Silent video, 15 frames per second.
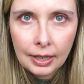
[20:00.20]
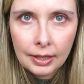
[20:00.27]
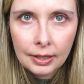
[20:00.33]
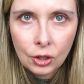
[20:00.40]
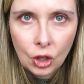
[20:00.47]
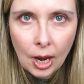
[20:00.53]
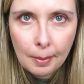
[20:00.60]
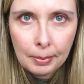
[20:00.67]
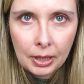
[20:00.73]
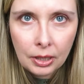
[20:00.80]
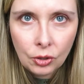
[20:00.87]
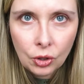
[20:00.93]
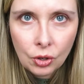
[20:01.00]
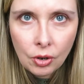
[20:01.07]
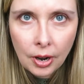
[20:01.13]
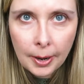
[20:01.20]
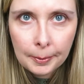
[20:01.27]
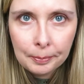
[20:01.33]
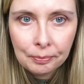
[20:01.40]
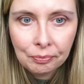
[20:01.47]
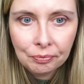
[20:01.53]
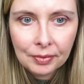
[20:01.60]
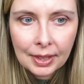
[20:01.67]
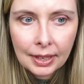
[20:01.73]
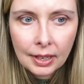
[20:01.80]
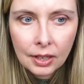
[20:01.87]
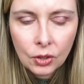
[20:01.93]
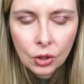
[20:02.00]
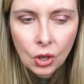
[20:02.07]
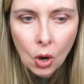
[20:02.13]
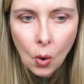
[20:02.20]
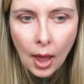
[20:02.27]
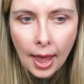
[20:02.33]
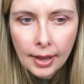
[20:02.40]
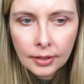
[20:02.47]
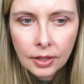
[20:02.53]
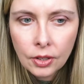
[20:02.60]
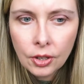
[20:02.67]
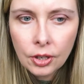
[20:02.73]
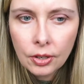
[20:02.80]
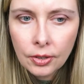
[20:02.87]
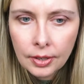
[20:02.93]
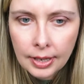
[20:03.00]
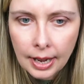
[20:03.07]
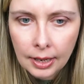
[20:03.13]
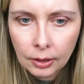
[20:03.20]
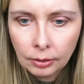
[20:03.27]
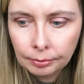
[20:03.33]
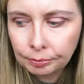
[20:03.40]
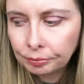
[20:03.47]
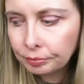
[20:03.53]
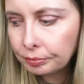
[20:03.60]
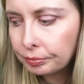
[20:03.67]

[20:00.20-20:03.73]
in a Japanese store? So as it turns out,